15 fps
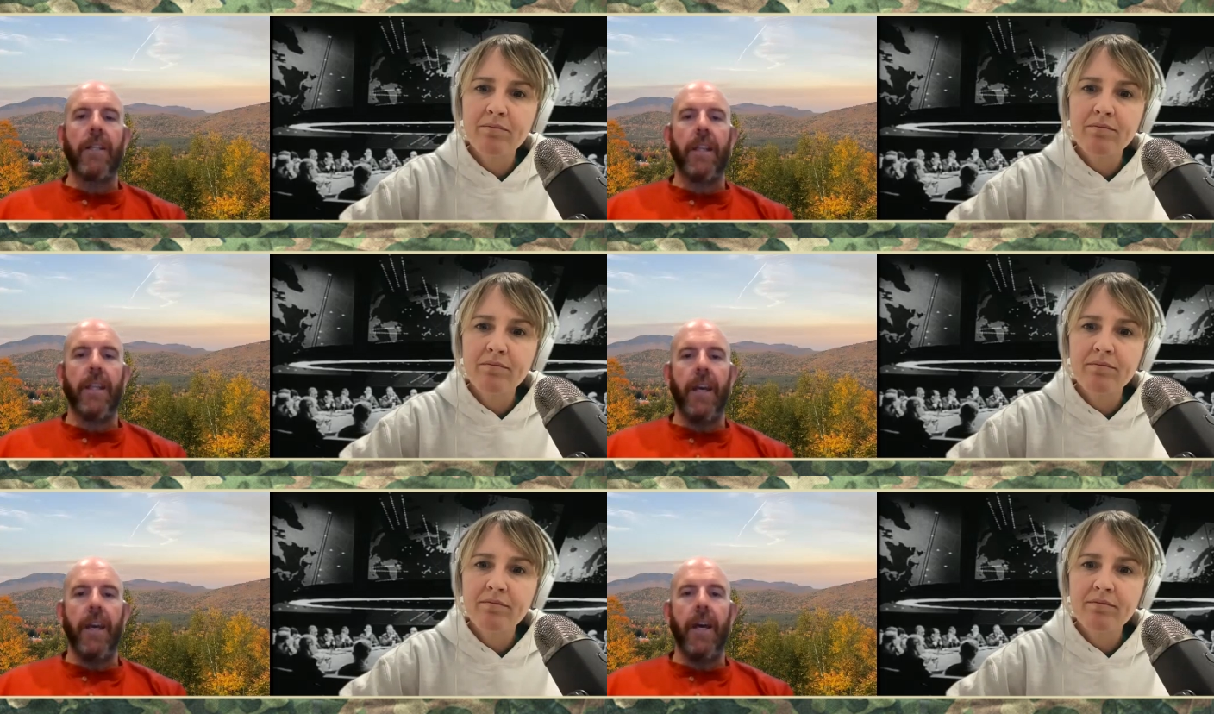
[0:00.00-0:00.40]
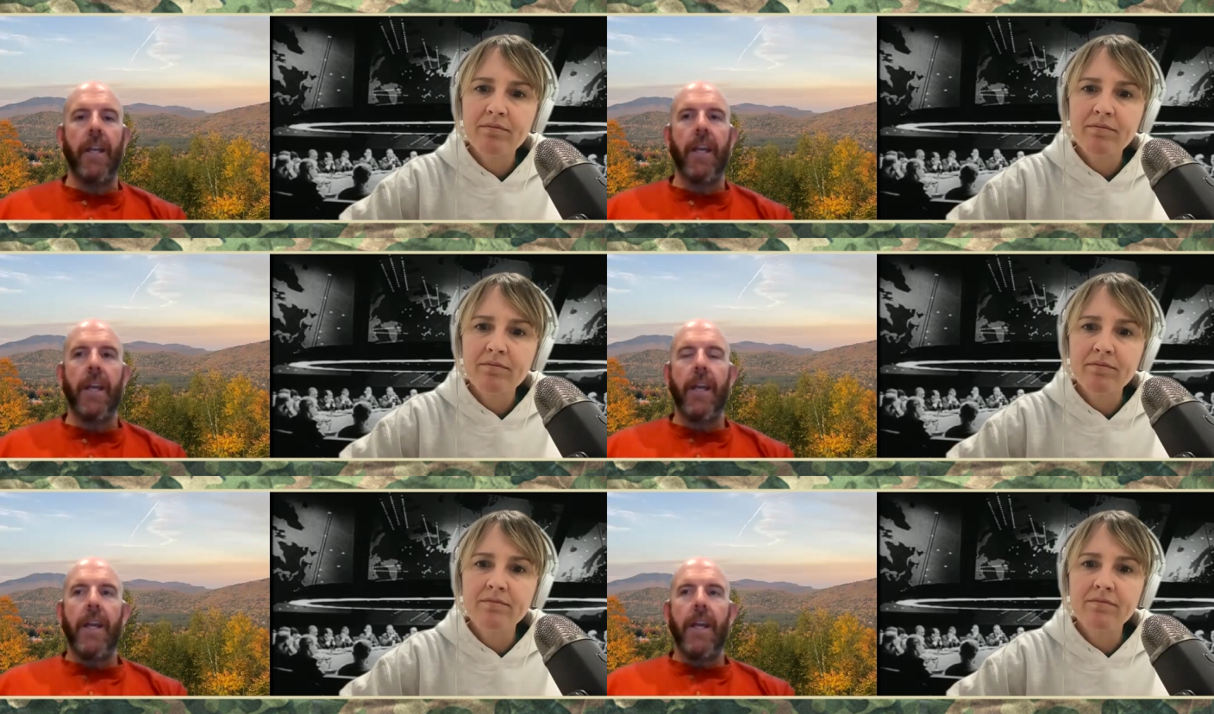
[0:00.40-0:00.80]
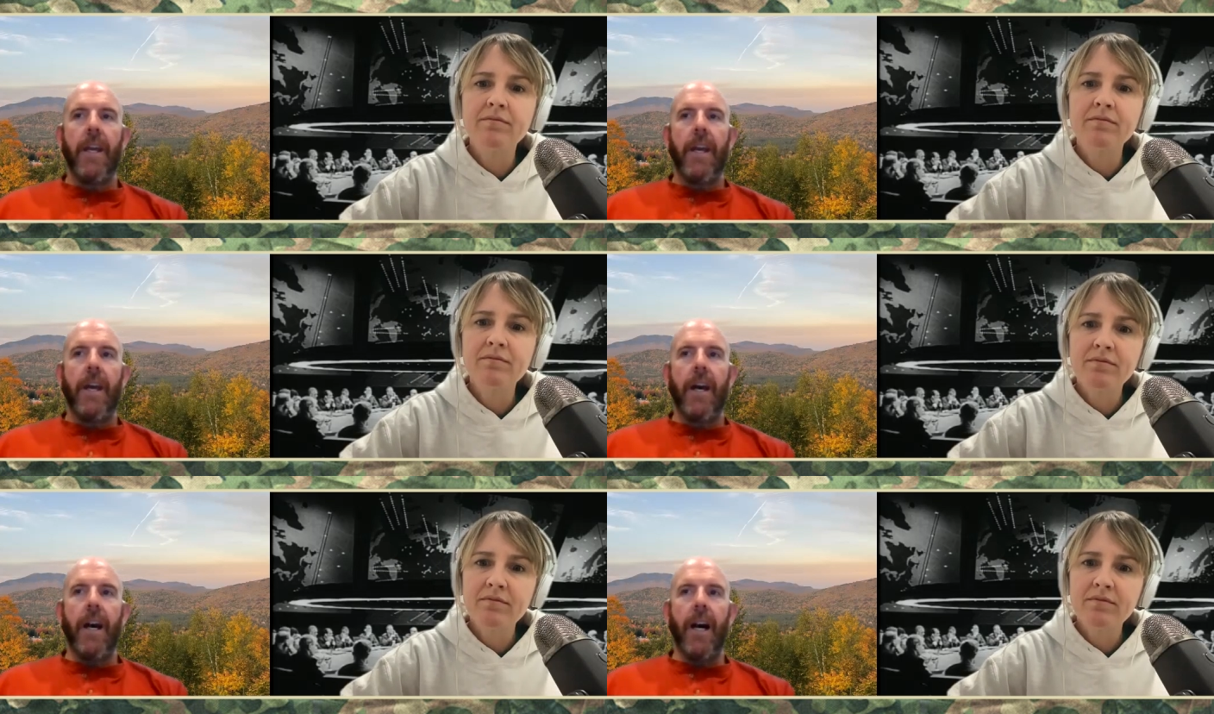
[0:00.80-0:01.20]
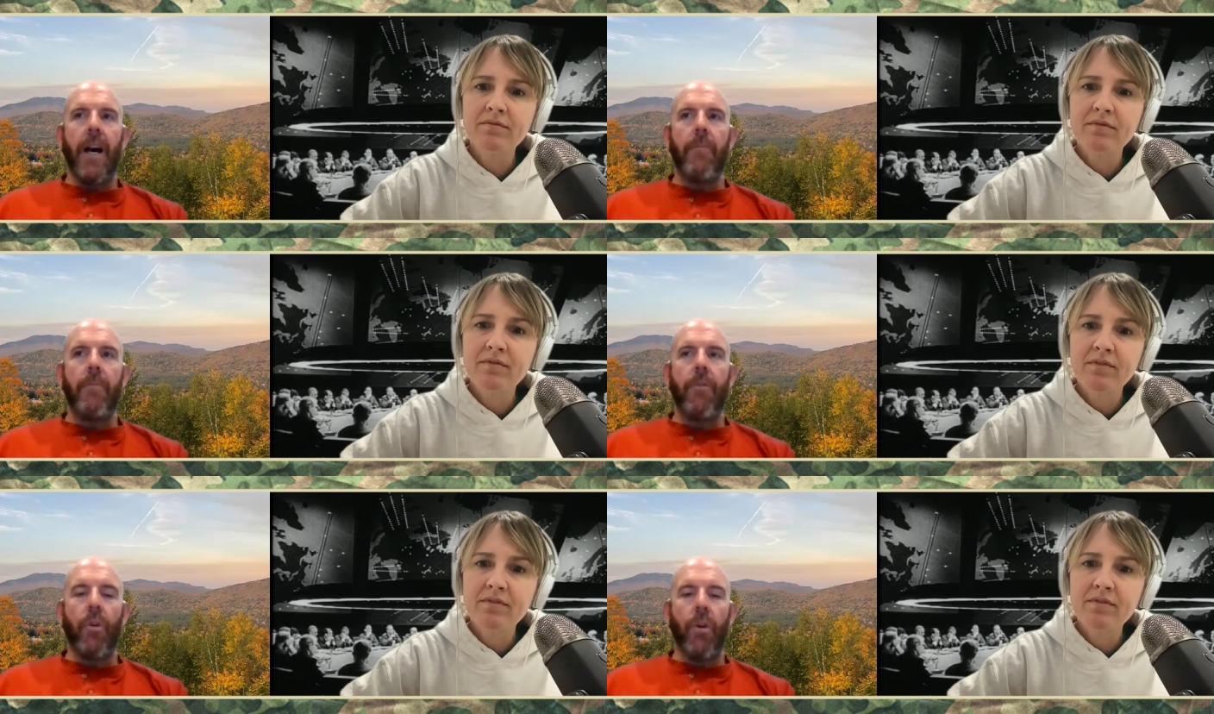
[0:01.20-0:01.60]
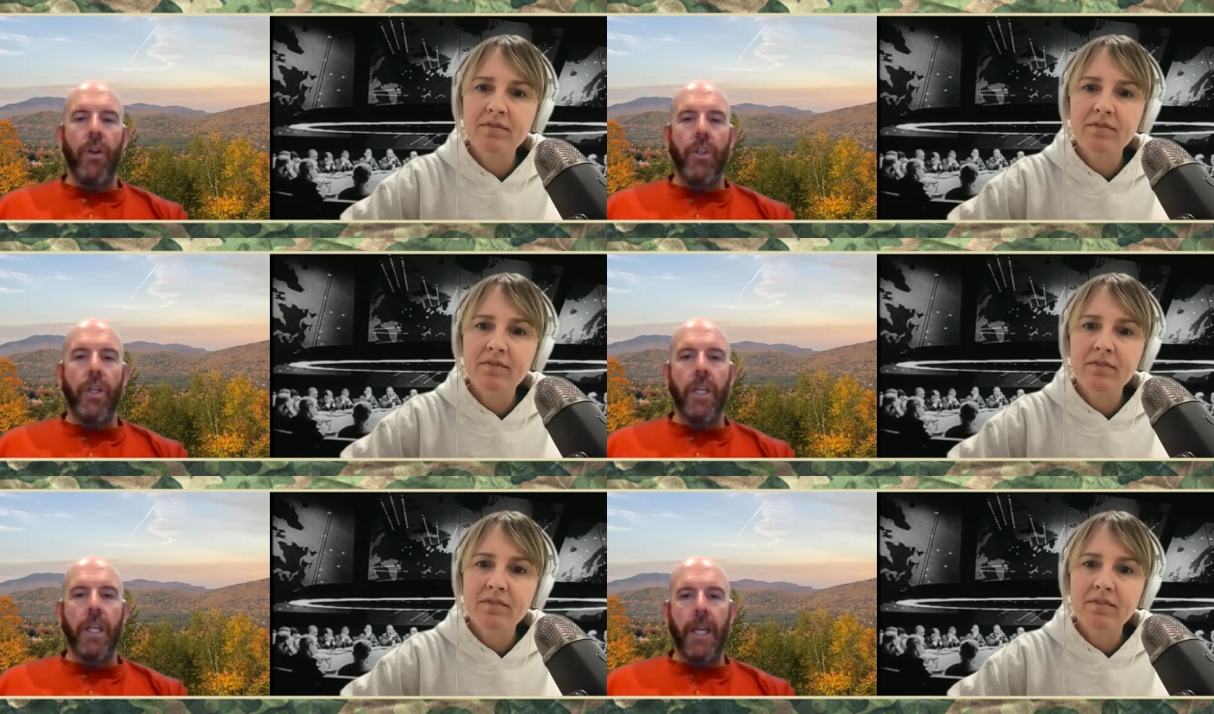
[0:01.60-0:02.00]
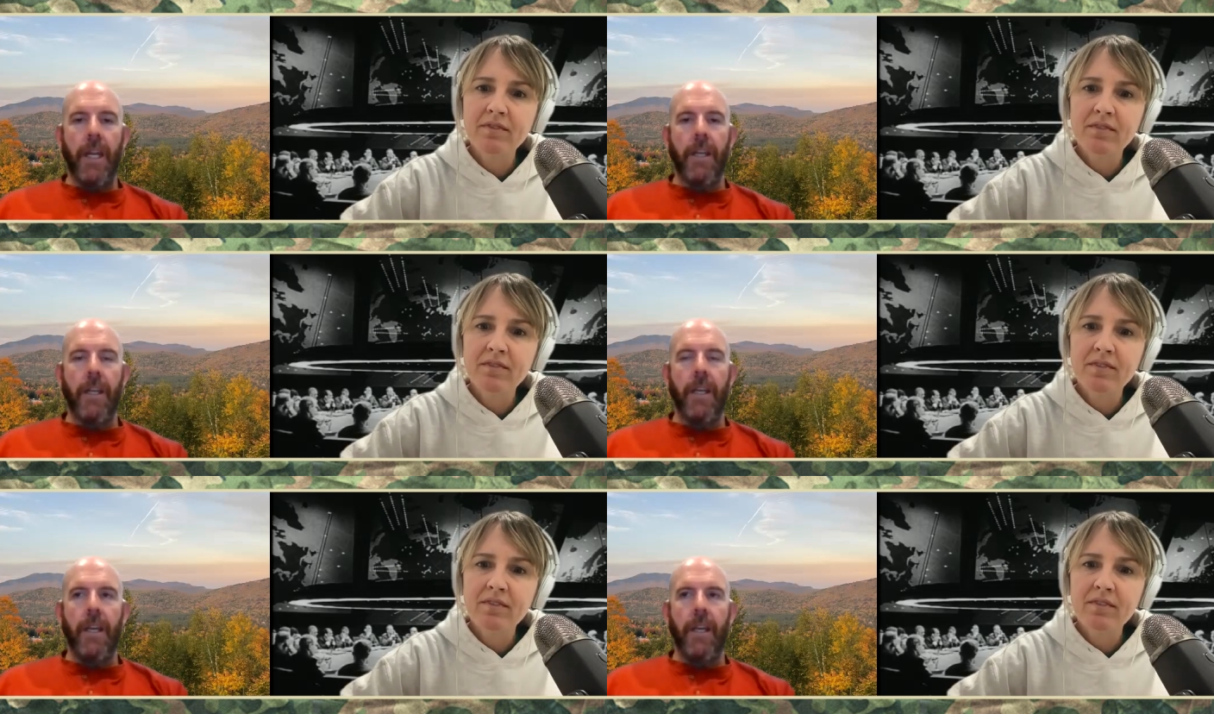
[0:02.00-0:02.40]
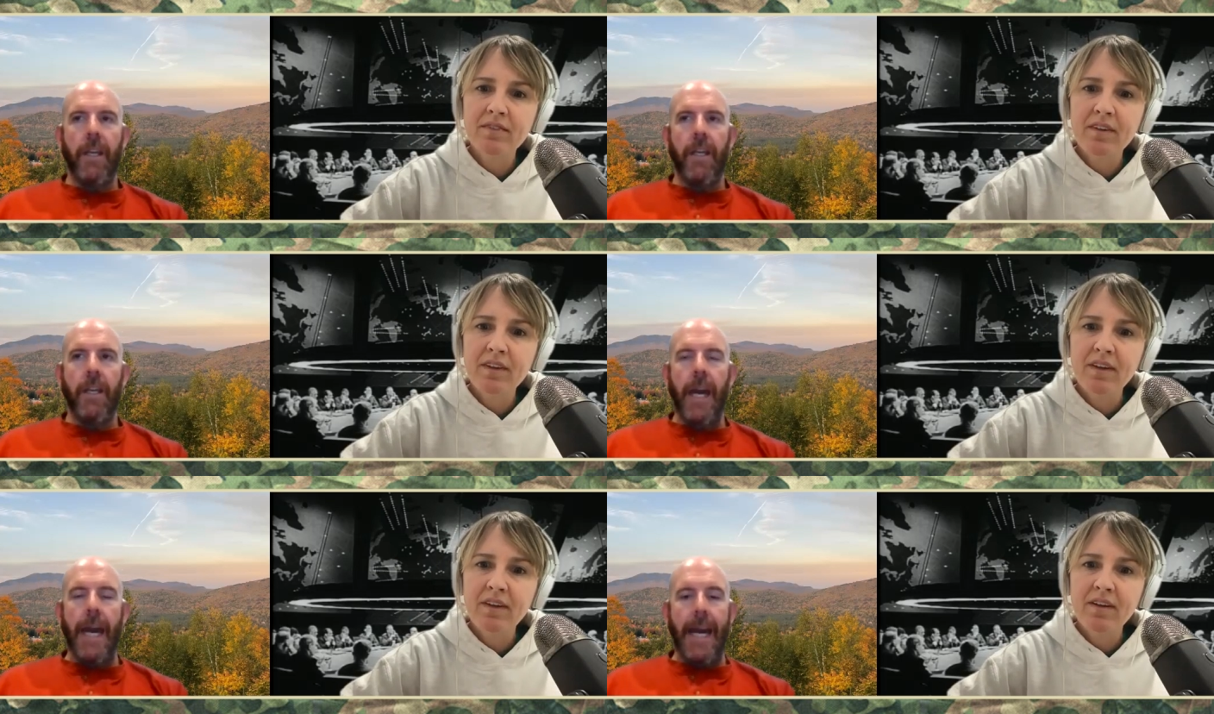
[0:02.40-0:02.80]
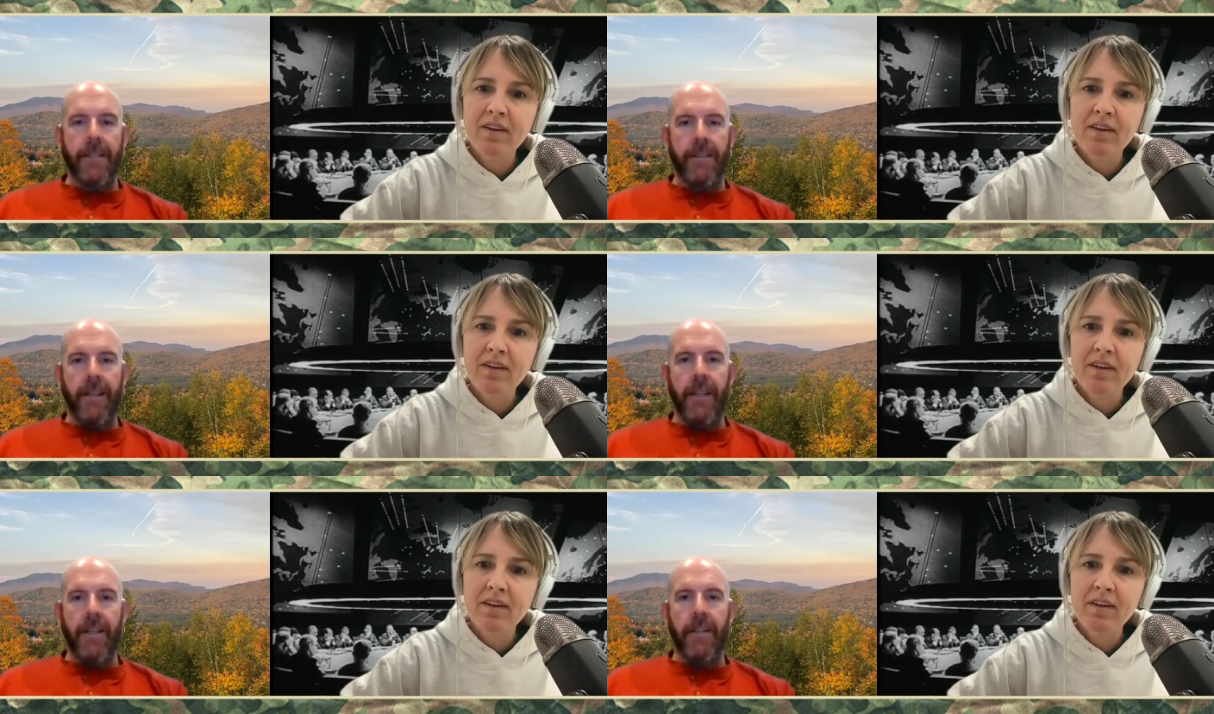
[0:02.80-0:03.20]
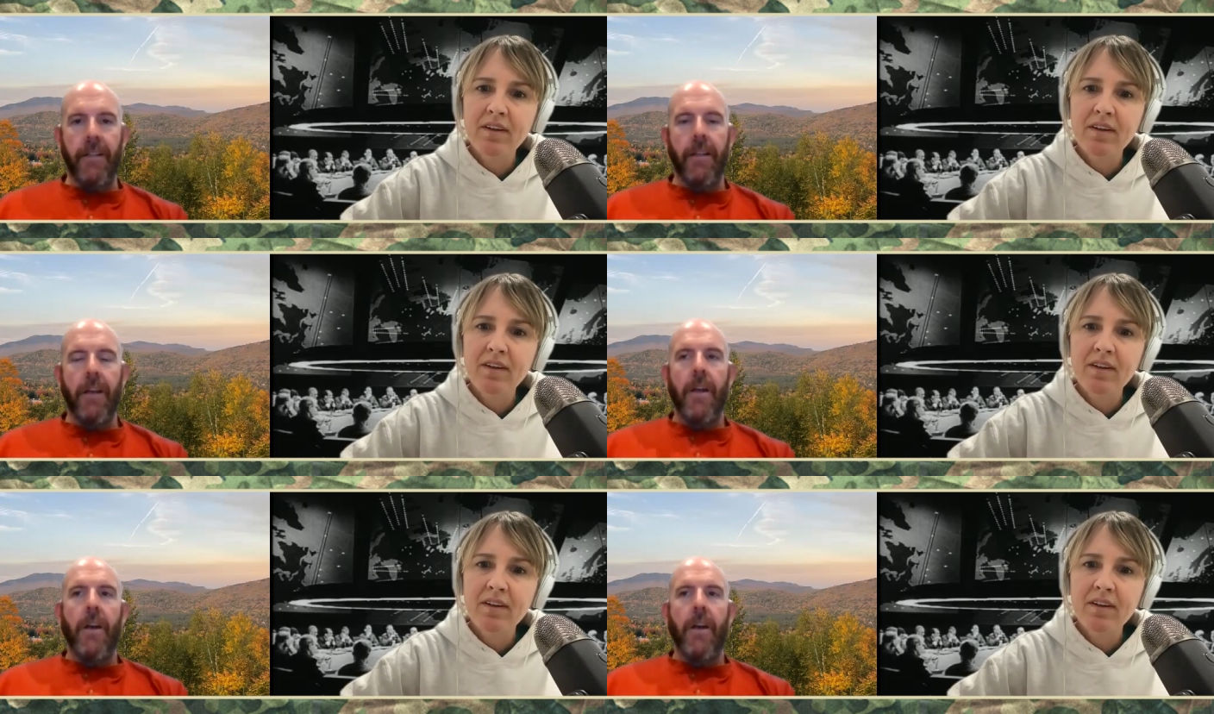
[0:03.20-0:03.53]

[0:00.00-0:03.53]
Speaker 1: the head, mm-hmm. Or you get a axe handle,